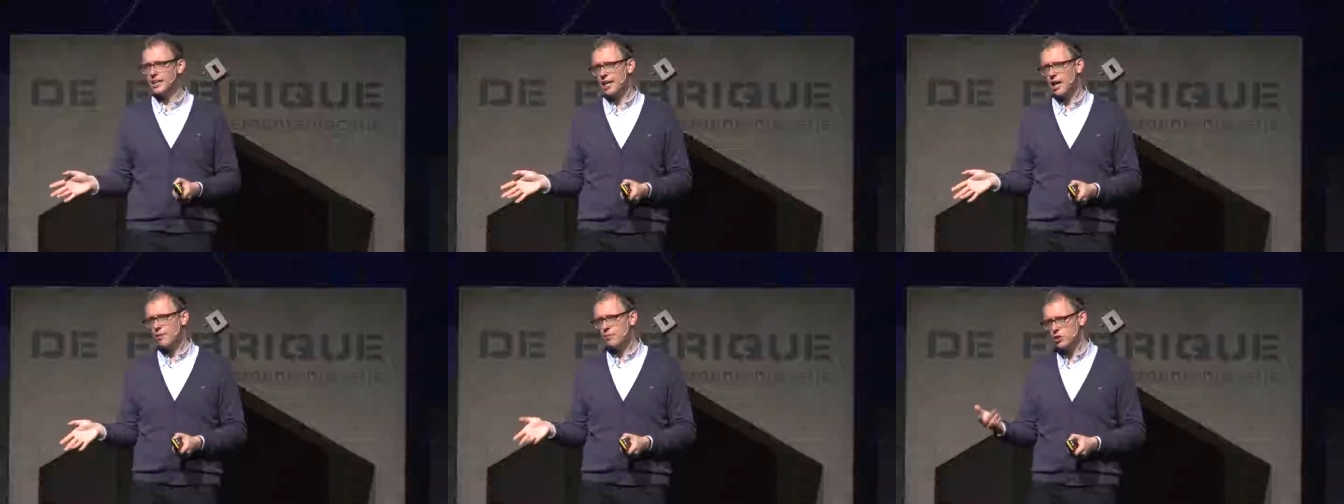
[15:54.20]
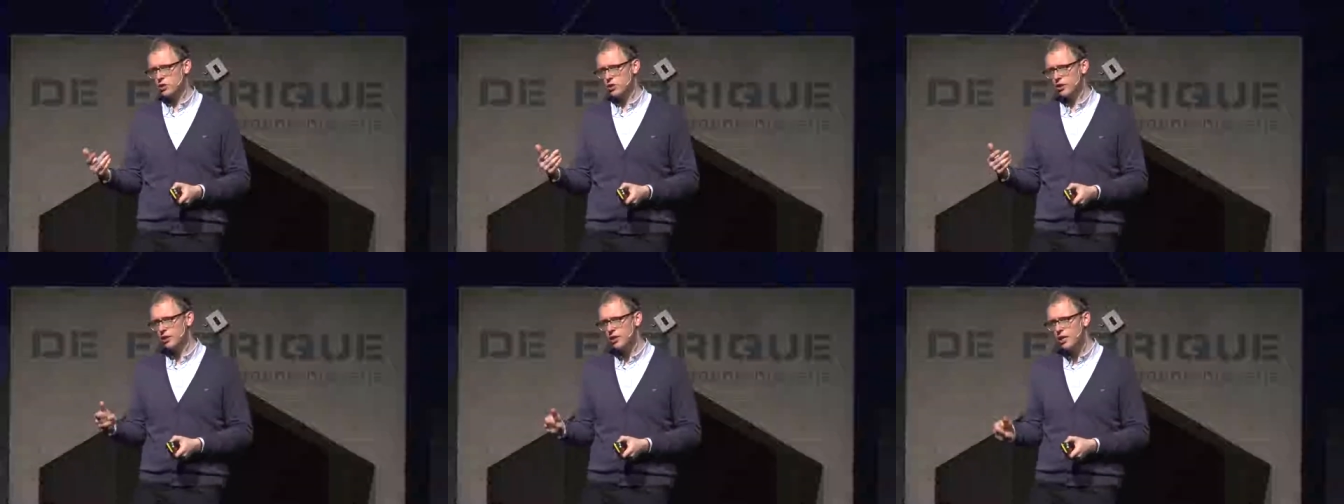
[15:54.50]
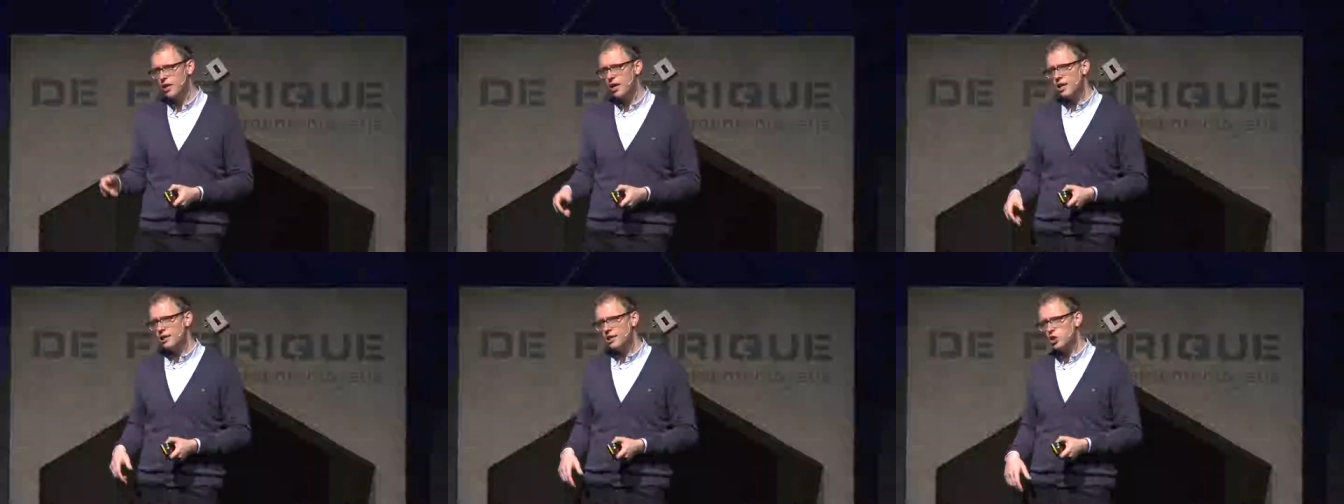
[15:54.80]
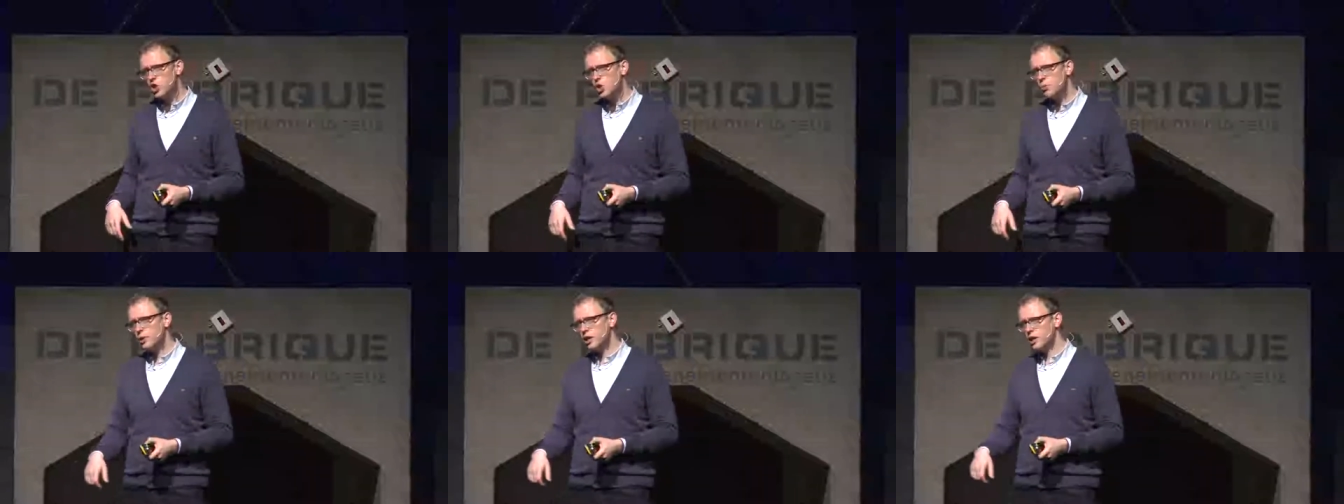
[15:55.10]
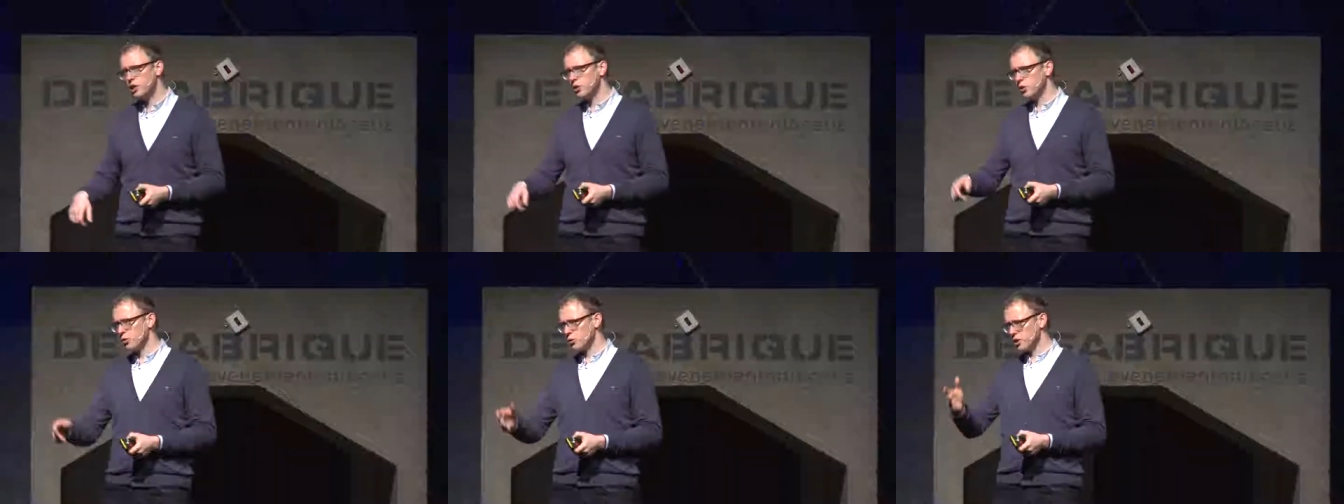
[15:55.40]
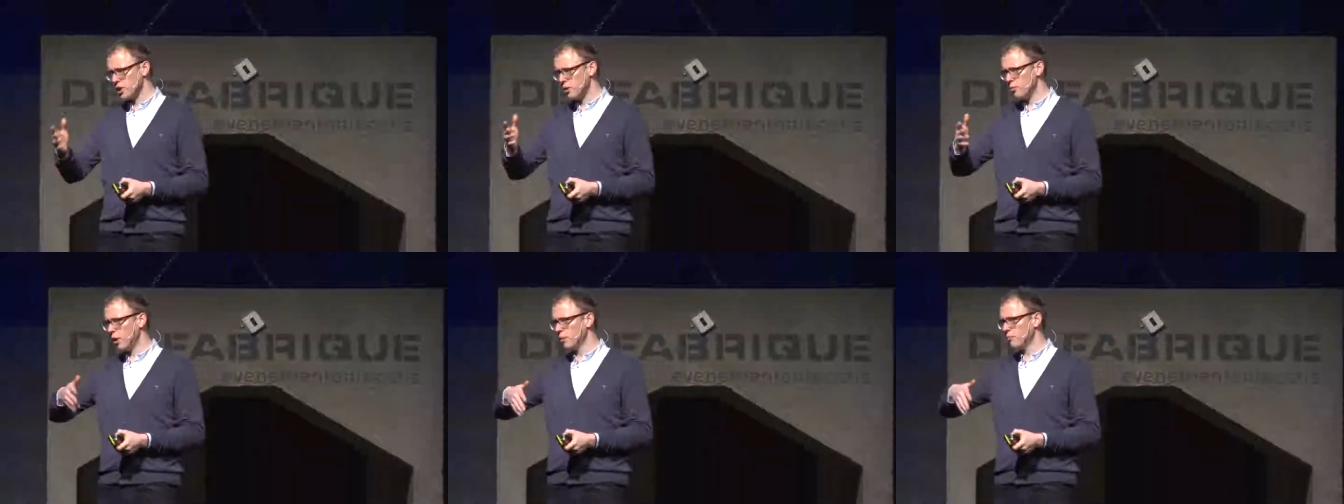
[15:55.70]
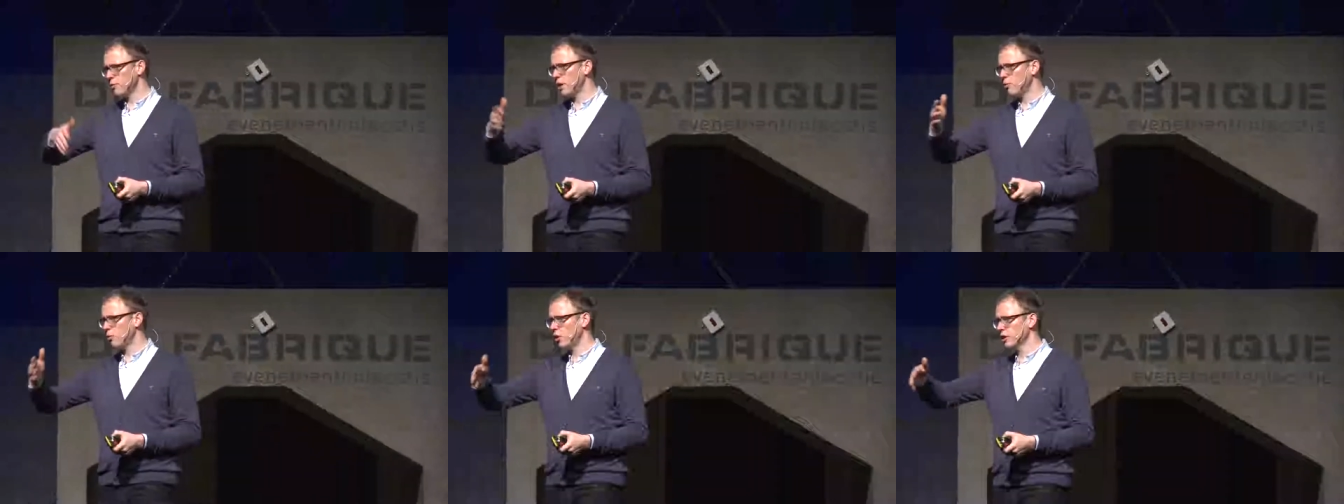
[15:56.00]
like Amazon, then typically you see
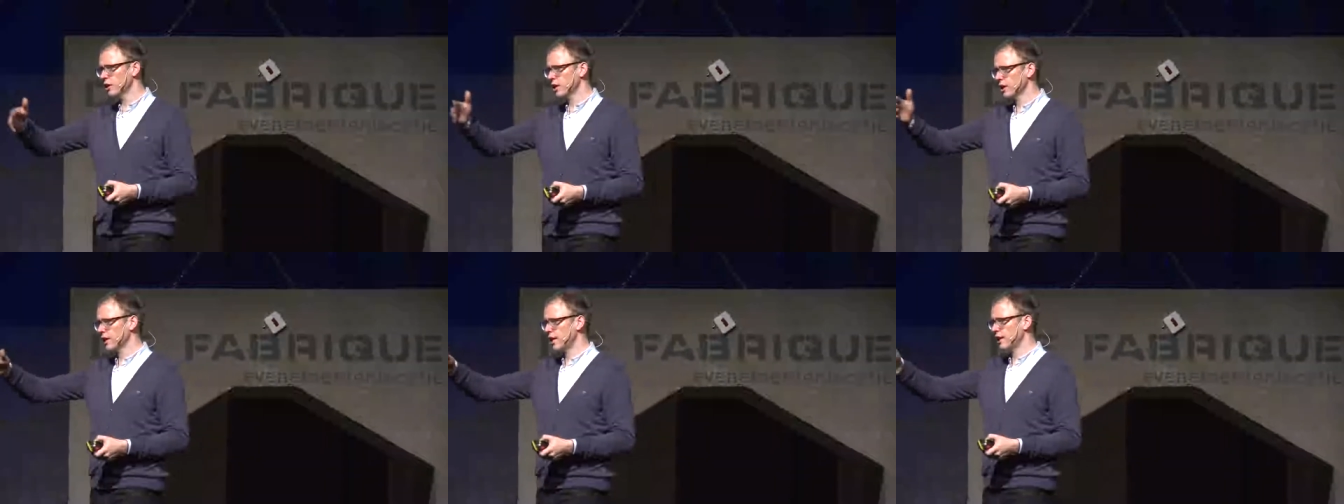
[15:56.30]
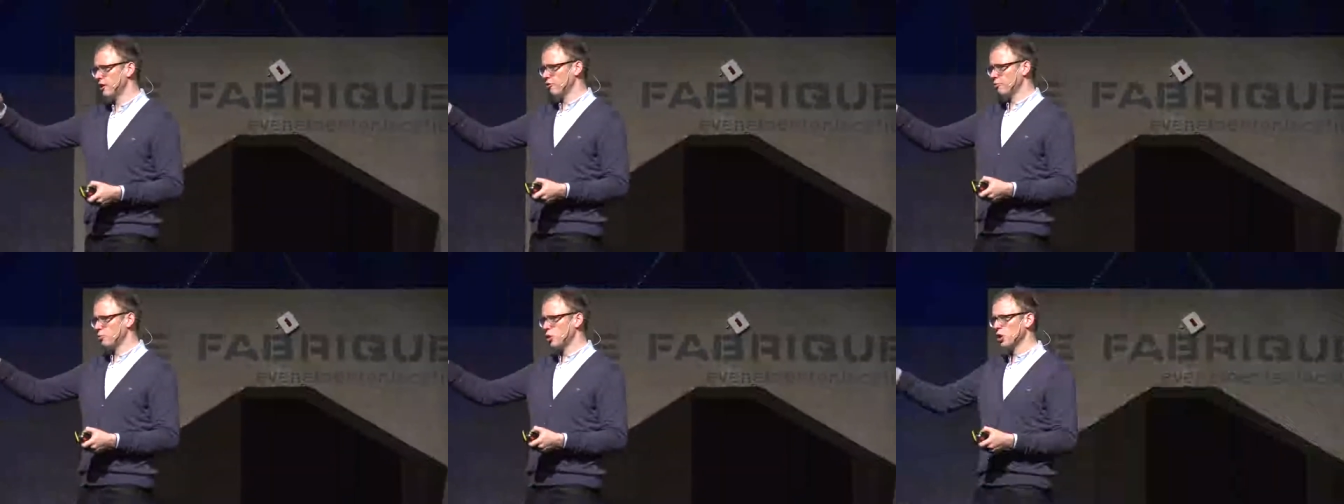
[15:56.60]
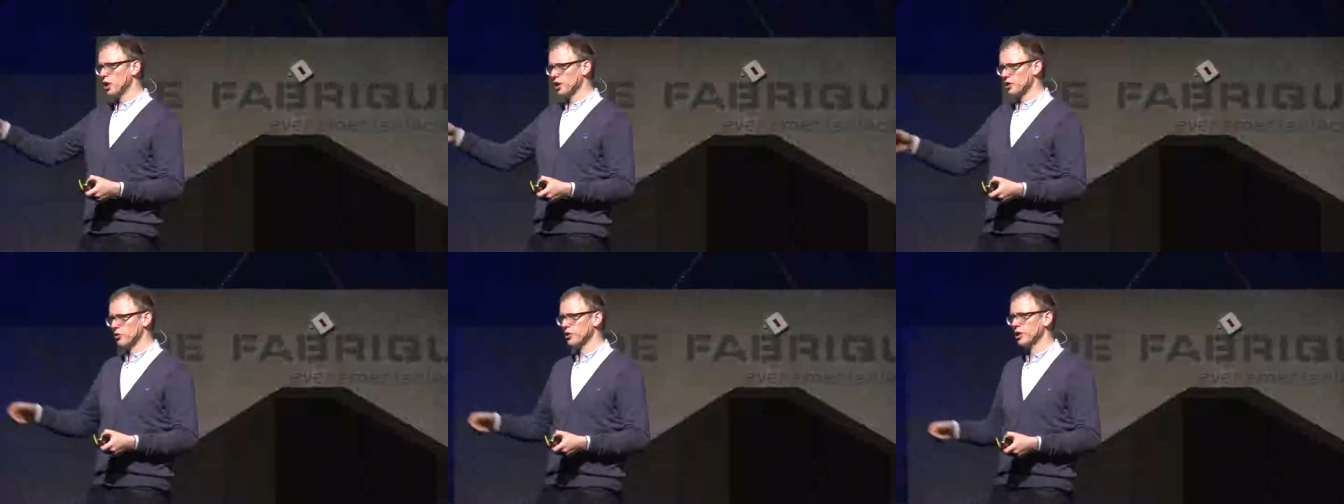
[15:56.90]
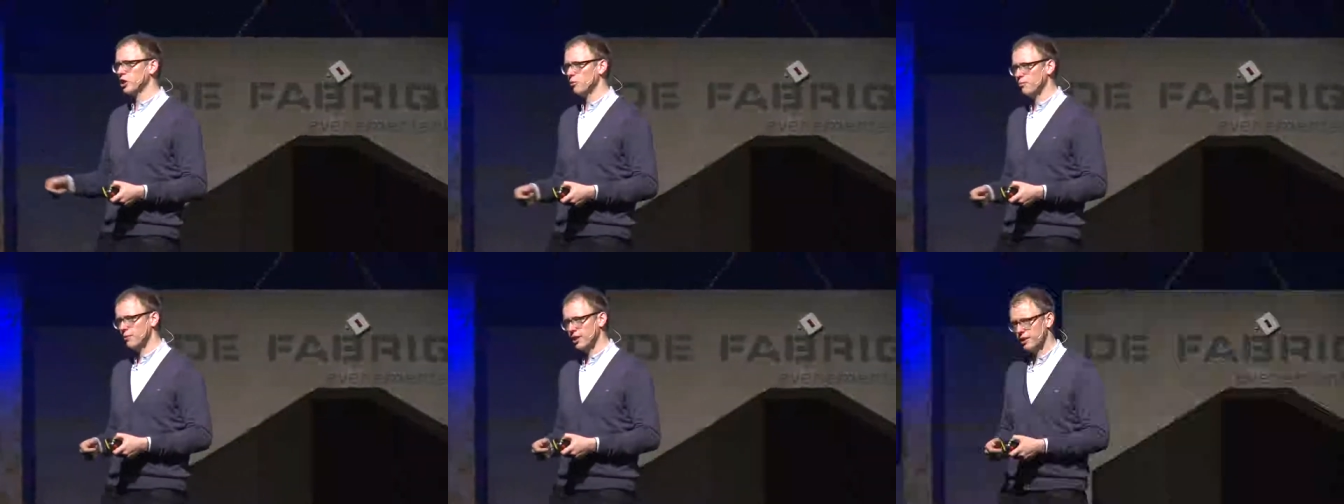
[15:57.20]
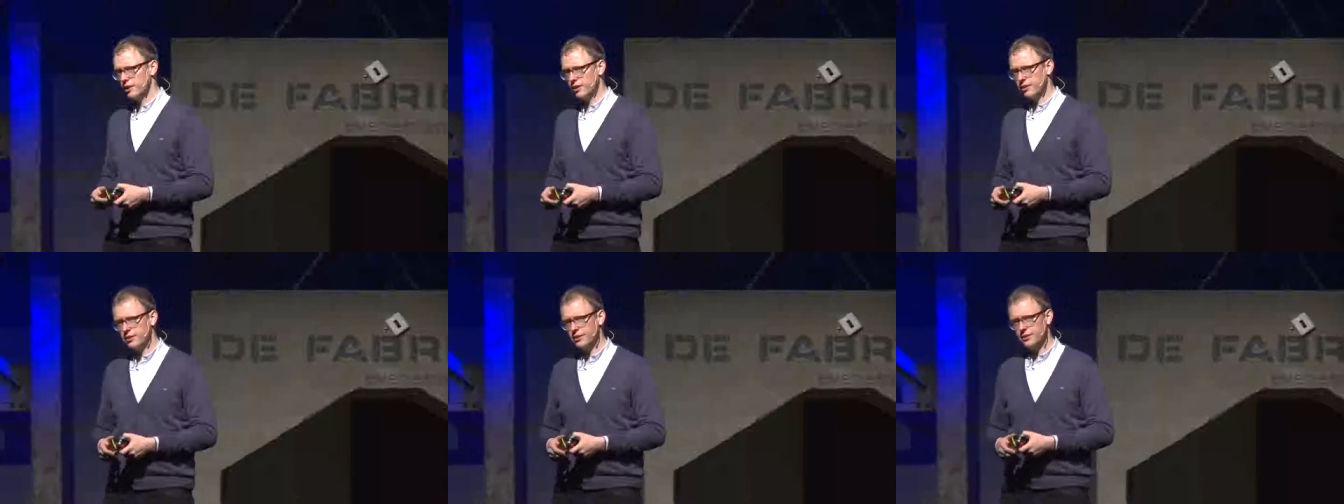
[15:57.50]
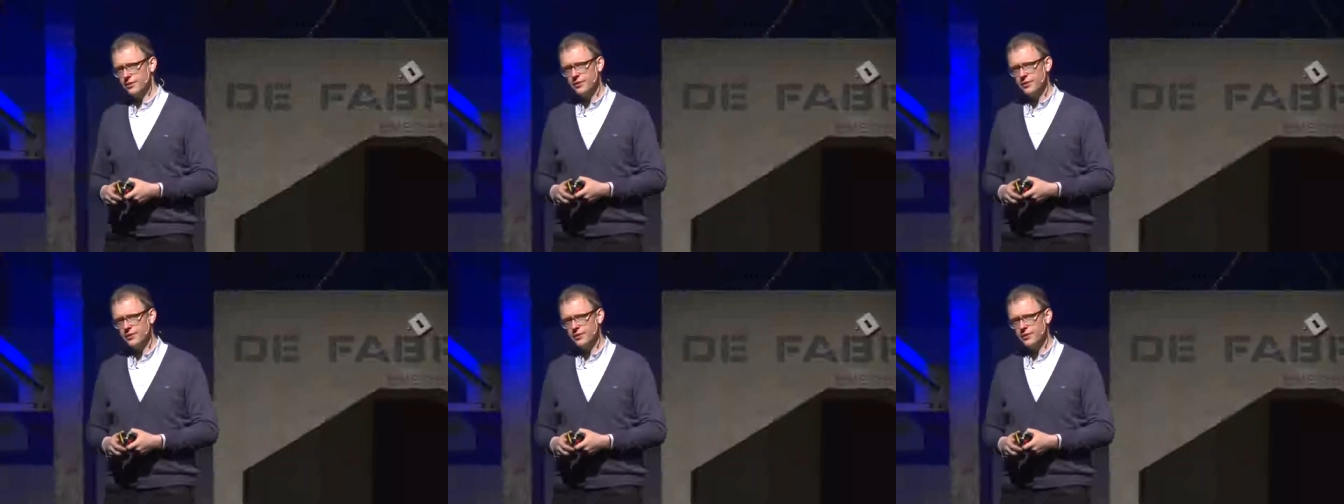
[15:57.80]
one by one a kind of products recommended.